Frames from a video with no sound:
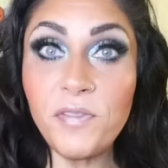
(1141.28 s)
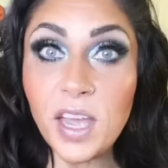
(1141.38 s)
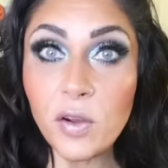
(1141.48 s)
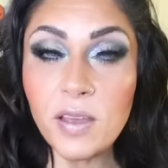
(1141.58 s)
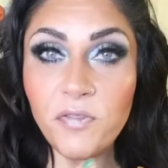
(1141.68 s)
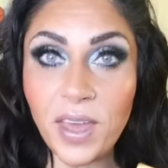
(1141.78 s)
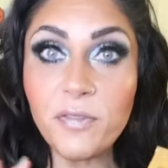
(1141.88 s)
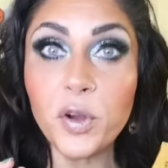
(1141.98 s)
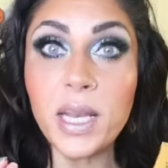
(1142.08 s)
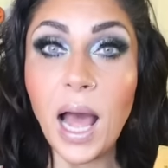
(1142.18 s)
very
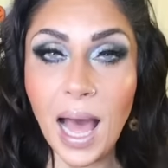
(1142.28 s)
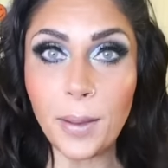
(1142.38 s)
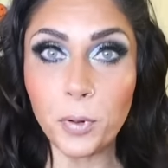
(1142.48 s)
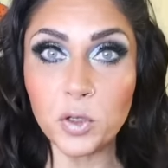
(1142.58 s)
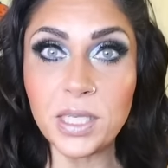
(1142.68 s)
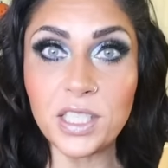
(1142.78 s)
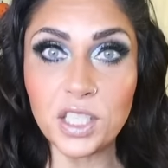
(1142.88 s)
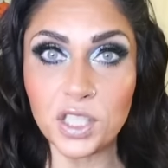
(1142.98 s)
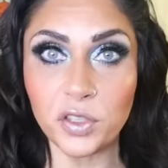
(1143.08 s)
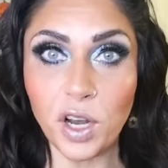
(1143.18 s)
favorite high protein
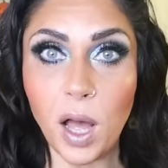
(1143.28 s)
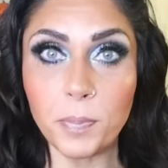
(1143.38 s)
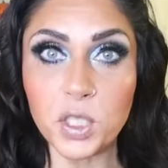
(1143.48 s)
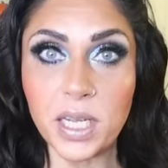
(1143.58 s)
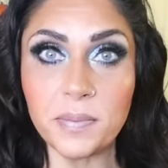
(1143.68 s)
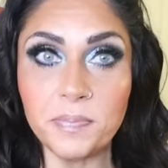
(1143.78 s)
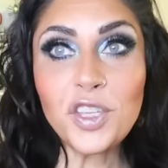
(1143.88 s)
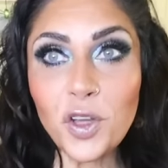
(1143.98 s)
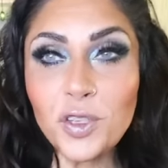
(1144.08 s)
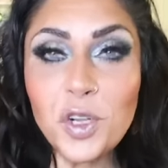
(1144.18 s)
dessert option.
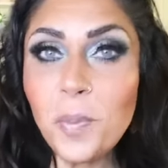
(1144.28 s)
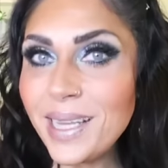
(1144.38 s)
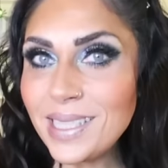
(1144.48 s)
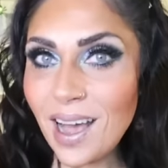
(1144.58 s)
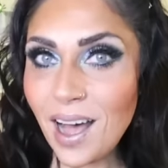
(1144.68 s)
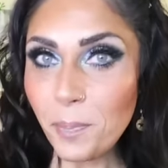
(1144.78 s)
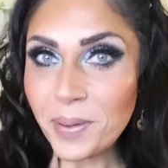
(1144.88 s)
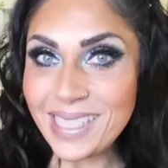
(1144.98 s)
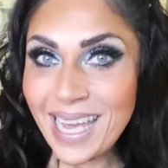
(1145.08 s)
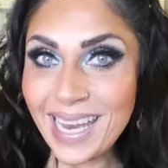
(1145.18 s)
So those are my
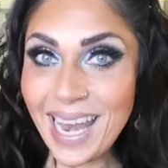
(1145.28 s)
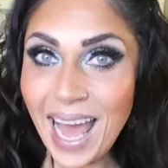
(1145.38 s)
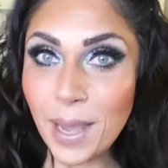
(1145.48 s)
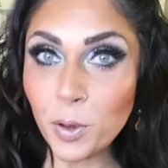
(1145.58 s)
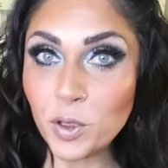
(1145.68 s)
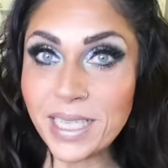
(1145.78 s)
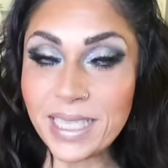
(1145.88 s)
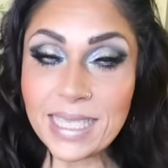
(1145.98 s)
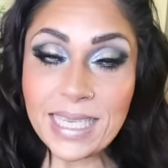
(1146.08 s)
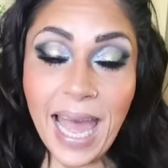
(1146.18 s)
top 10 high
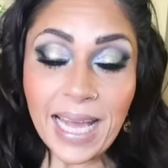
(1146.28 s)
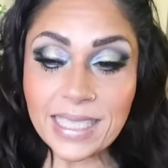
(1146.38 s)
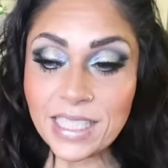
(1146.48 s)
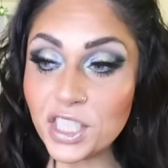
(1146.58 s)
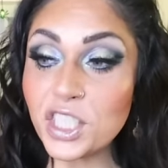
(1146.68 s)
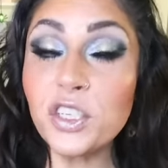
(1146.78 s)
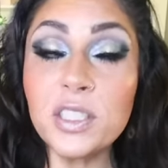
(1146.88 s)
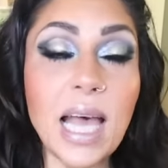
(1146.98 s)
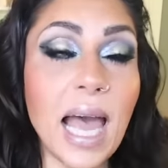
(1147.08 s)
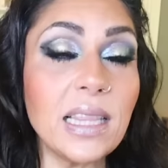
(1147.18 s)
protein snacks,
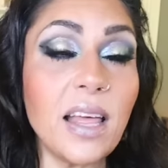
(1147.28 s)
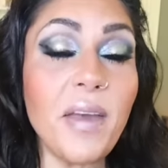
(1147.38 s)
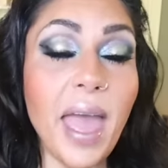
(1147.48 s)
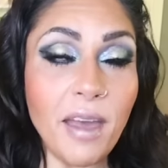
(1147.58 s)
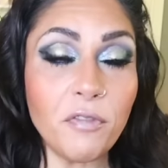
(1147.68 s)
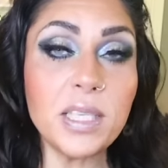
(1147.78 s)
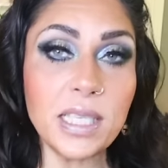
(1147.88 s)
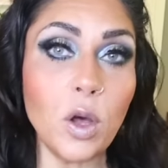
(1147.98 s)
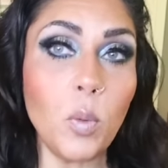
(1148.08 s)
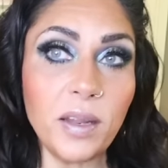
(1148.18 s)
desserts. I love every
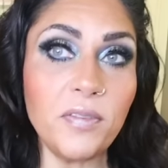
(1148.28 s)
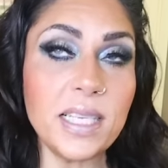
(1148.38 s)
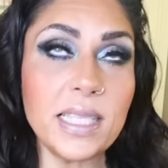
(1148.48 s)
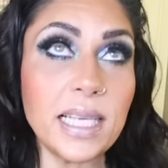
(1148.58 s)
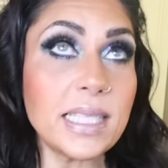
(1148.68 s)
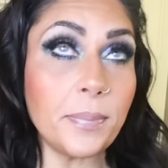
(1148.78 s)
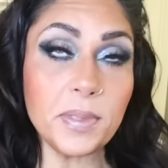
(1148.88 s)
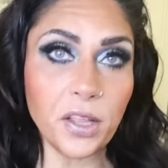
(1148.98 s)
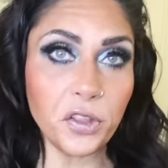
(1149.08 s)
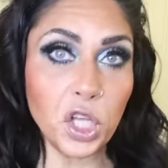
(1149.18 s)
single one of these things.
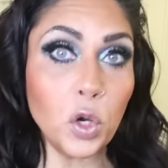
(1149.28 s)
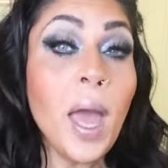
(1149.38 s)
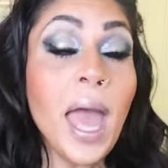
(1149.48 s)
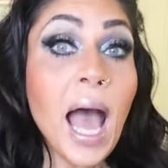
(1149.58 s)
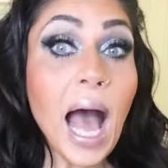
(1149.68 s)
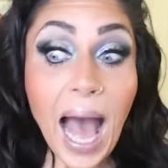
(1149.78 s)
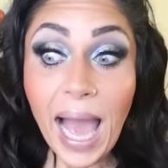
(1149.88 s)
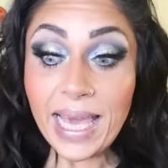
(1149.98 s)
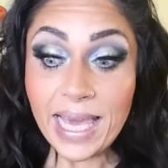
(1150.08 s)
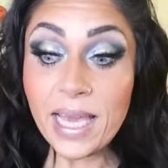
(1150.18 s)
I'm telling you,
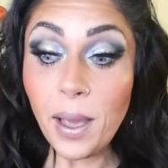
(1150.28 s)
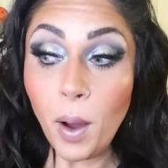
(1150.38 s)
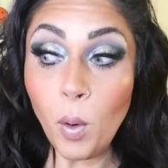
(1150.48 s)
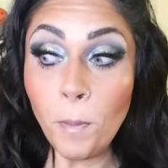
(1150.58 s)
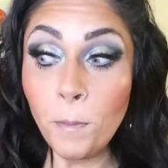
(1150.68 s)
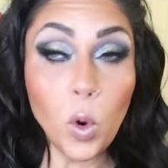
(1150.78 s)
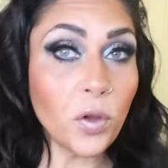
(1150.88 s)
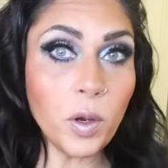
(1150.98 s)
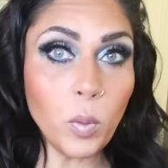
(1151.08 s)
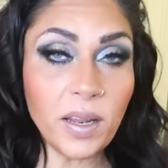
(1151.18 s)
I eat
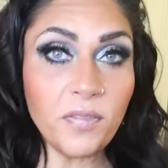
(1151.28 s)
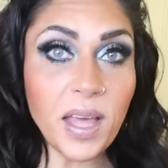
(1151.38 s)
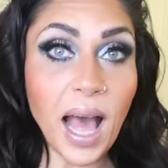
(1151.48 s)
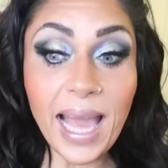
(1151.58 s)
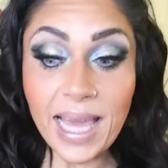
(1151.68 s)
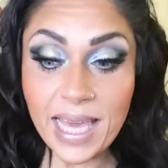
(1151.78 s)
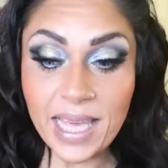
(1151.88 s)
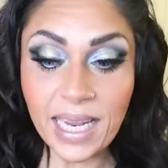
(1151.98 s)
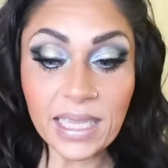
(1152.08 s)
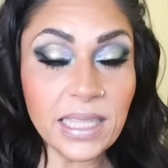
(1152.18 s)
more than one of the, I
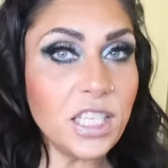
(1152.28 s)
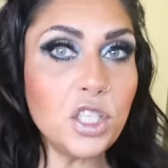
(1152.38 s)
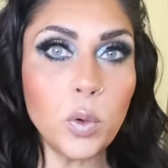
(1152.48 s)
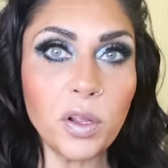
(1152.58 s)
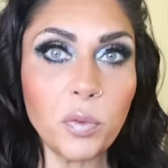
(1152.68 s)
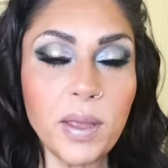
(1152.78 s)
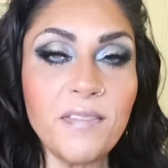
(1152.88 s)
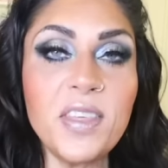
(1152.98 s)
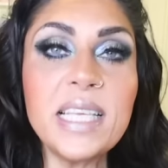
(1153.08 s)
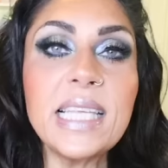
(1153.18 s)
eat at least two or three
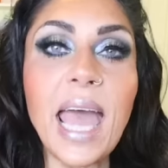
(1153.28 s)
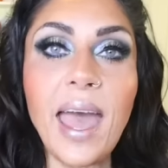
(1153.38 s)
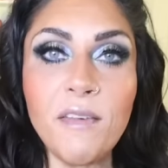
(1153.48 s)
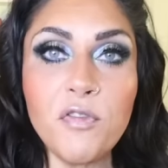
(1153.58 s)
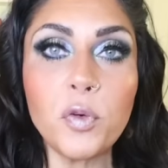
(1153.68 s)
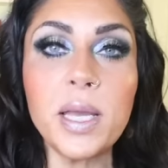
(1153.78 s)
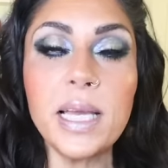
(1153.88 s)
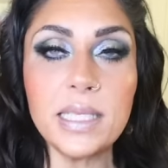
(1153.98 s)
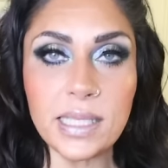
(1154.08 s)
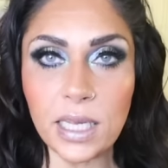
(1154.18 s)
of these
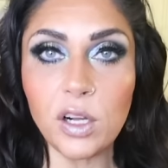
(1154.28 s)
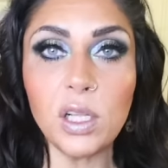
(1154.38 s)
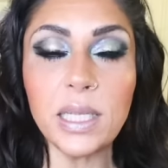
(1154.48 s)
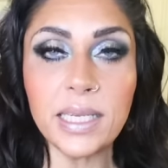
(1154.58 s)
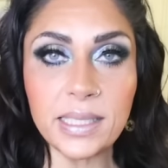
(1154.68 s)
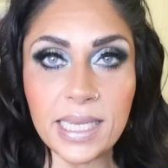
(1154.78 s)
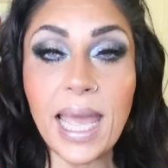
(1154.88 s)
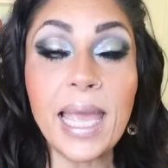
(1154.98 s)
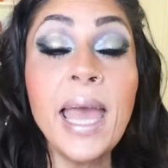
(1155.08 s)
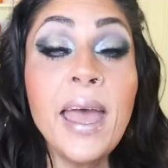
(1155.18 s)
every single
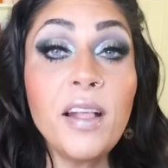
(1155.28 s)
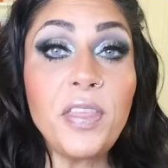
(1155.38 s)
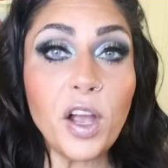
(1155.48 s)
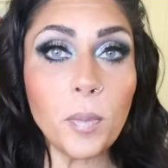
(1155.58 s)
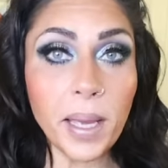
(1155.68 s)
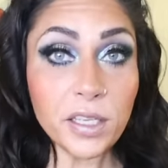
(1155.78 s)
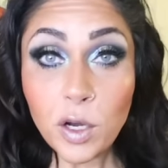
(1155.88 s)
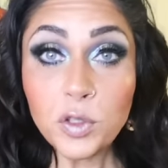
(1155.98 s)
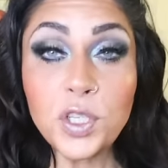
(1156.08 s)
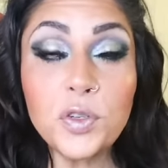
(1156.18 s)
day. They are my
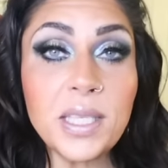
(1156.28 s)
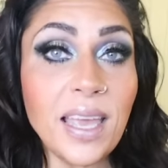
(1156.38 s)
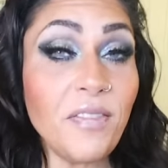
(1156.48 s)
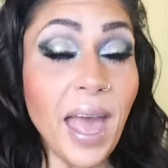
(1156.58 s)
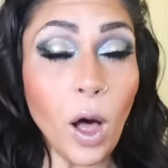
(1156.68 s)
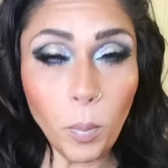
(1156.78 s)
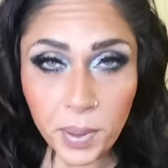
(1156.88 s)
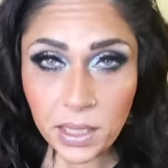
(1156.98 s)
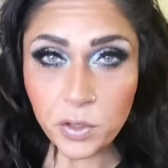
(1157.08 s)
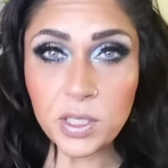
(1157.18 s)
go-tos. They have helped
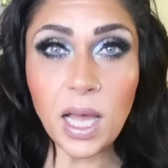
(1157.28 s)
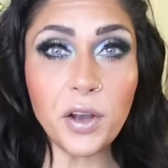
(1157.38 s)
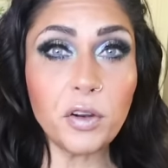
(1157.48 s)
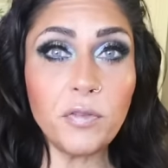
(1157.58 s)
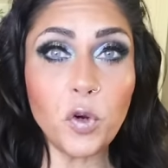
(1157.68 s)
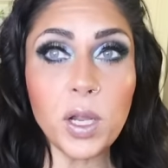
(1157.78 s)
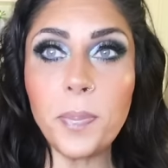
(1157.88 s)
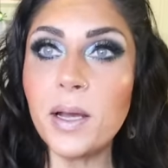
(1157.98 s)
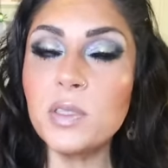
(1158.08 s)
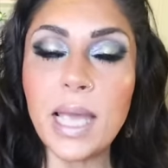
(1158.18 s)
me lose 140
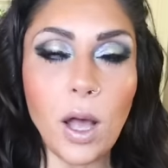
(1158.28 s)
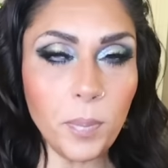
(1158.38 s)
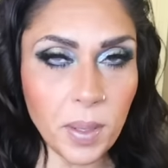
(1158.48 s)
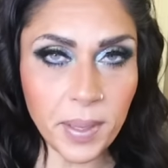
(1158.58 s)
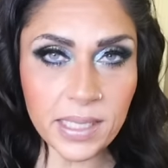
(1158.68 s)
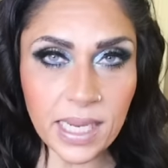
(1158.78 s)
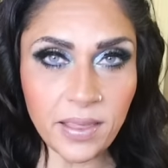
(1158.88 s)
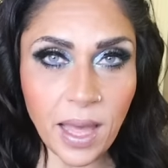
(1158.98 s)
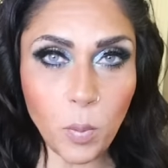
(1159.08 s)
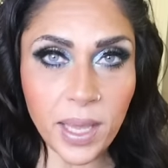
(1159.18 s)
pounds, helped me
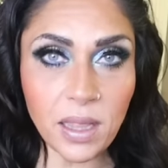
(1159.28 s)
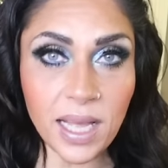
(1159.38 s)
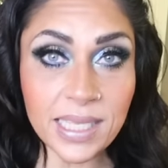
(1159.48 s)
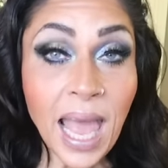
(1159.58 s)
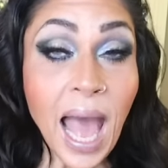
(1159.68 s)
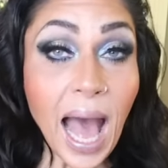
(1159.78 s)
maintain that weight loss.